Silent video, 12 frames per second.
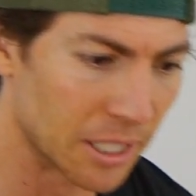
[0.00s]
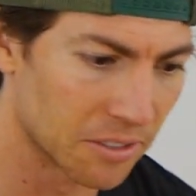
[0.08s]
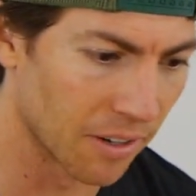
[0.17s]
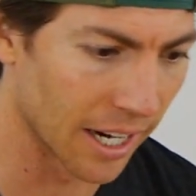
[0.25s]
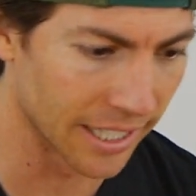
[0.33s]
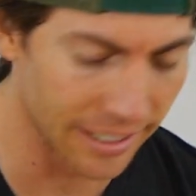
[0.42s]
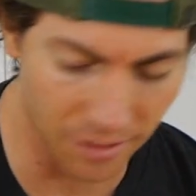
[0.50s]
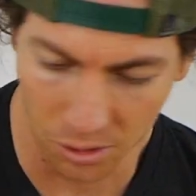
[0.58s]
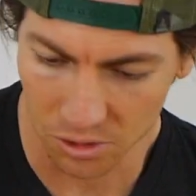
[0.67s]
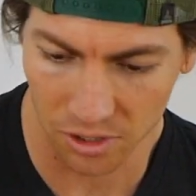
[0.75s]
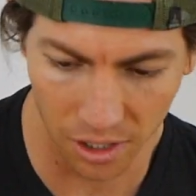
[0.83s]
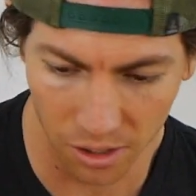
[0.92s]
it makes
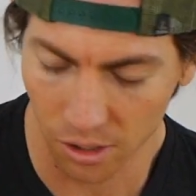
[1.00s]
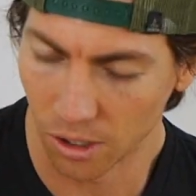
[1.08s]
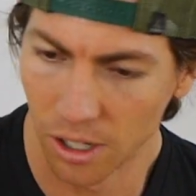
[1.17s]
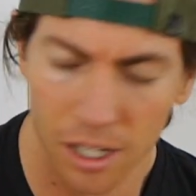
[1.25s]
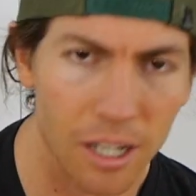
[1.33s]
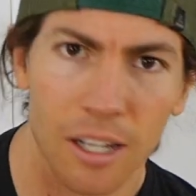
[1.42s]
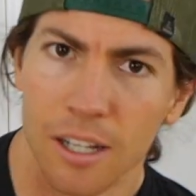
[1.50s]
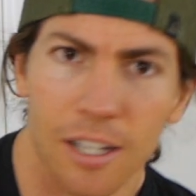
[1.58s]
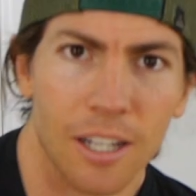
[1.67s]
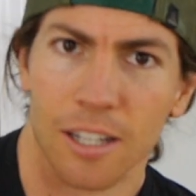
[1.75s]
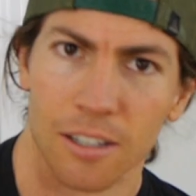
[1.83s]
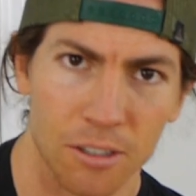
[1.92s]
finding those subtle
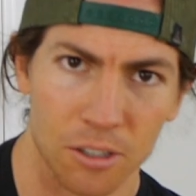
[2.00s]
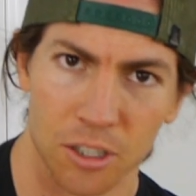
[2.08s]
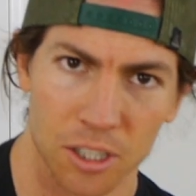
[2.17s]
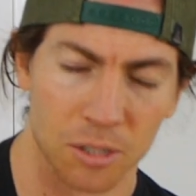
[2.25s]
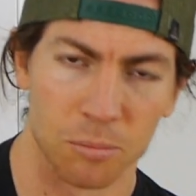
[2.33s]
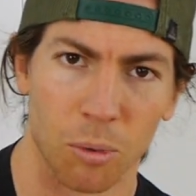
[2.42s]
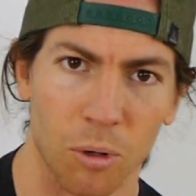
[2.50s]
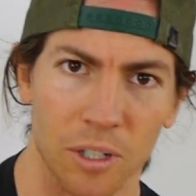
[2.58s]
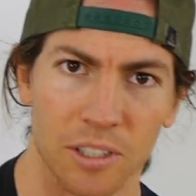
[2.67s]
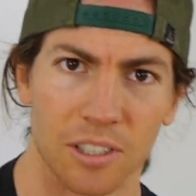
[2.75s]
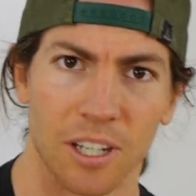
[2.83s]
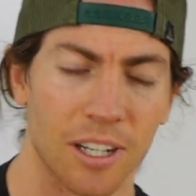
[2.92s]
little adjustment
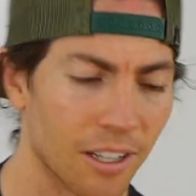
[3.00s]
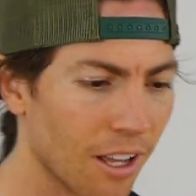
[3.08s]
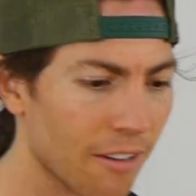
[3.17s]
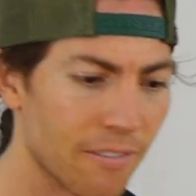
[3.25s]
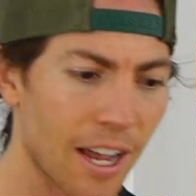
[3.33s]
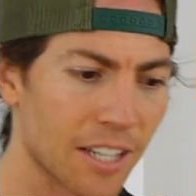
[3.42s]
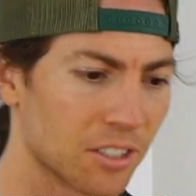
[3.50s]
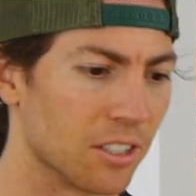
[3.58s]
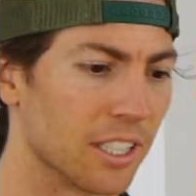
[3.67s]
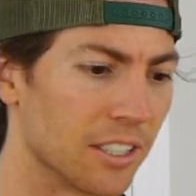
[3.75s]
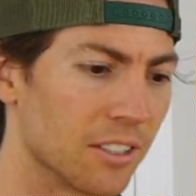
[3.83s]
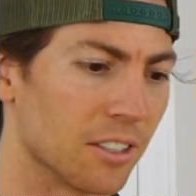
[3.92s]
points a lot
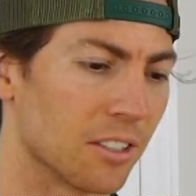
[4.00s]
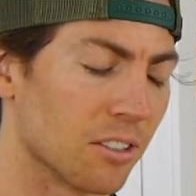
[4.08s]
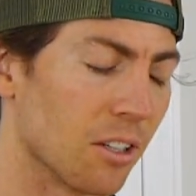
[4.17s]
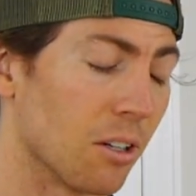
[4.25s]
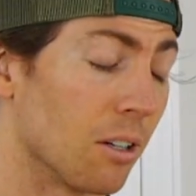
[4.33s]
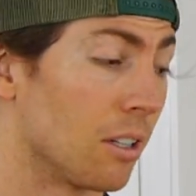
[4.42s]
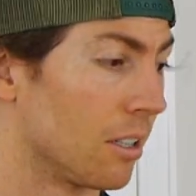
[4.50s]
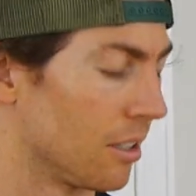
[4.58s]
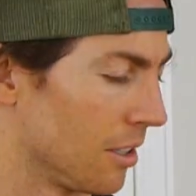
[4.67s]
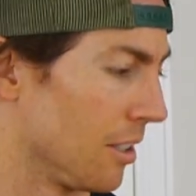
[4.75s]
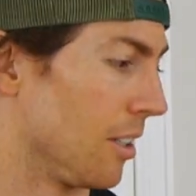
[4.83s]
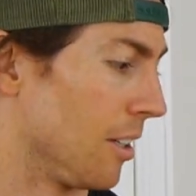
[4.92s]
faster and easier. So
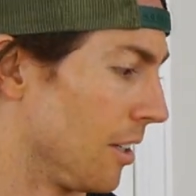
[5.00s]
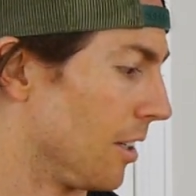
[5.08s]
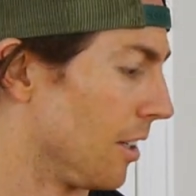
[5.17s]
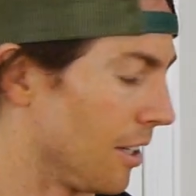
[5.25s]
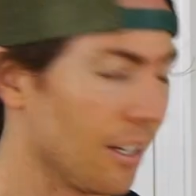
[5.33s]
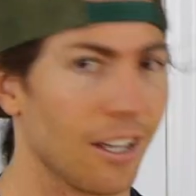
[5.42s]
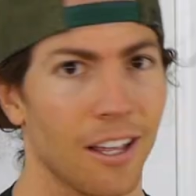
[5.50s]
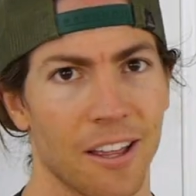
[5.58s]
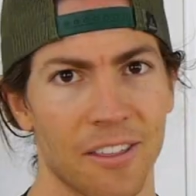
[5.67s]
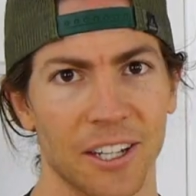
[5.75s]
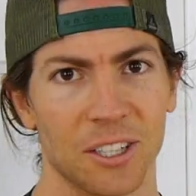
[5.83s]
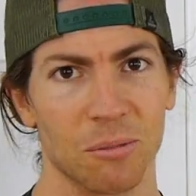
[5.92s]

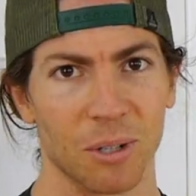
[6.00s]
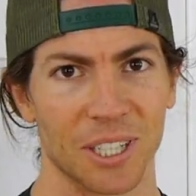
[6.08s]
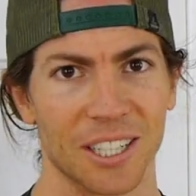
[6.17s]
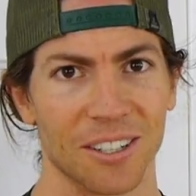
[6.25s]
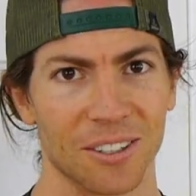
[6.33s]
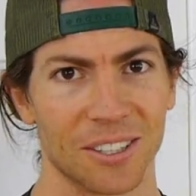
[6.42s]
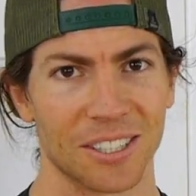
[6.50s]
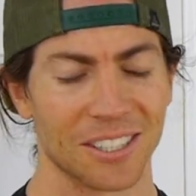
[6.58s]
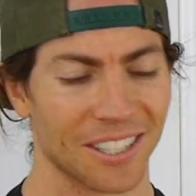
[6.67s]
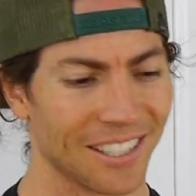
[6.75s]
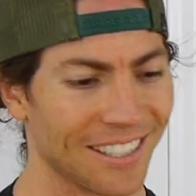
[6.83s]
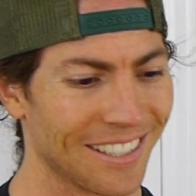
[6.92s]
thank you, monkii
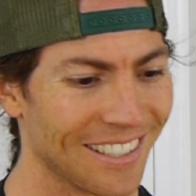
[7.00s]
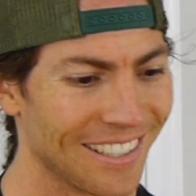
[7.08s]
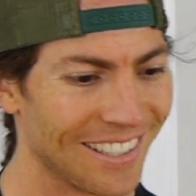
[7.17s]
elders.